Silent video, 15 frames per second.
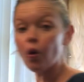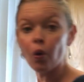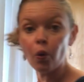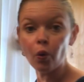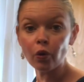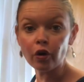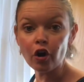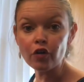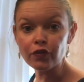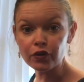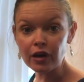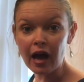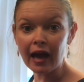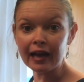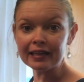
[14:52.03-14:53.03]
or
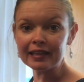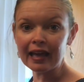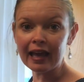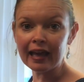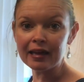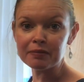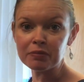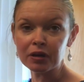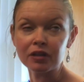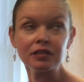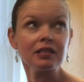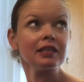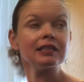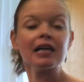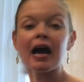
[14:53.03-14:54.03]
overnight. And because of
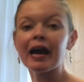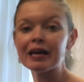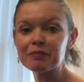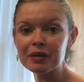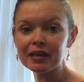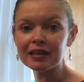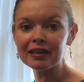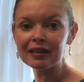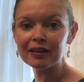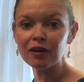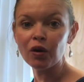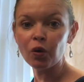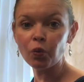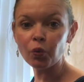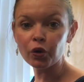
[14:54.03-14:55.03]
the timing,
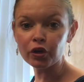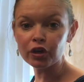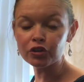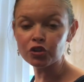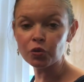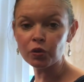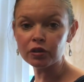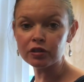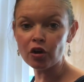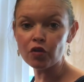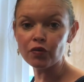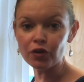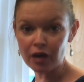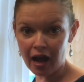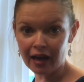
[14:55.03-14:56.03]
we're going to do it
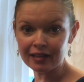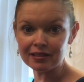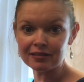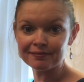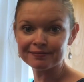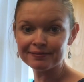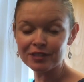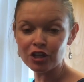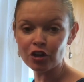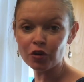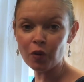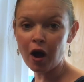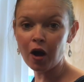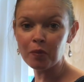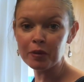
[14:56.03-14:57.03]
overnight. So
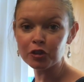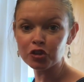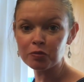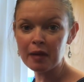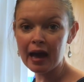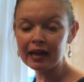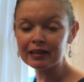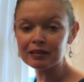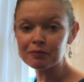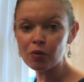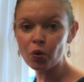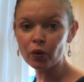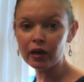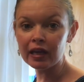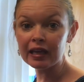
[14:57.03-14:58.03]
I'll meet you back in the
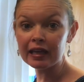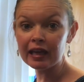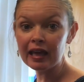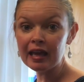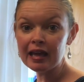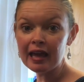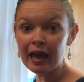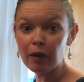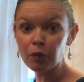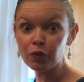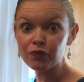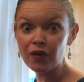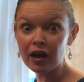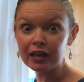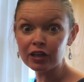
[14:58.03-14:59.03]
morning and we're
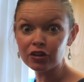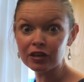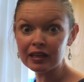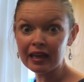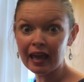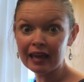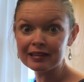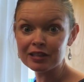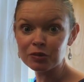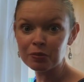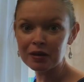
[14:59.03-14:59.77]
finally gonna can these